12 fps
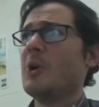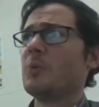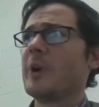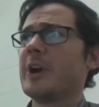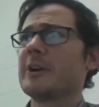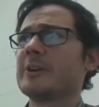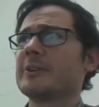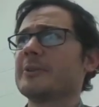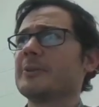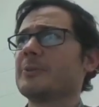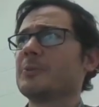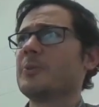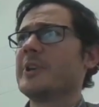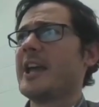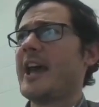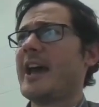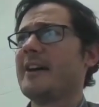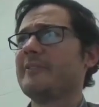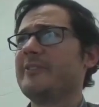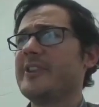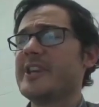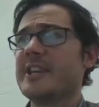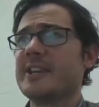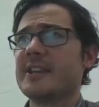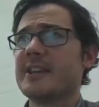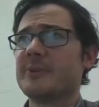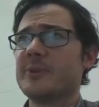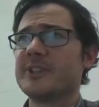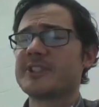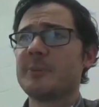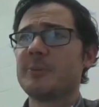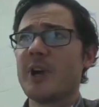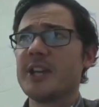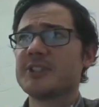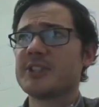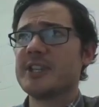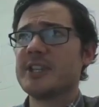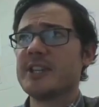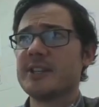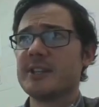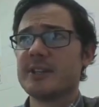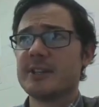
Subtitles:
where we summarize the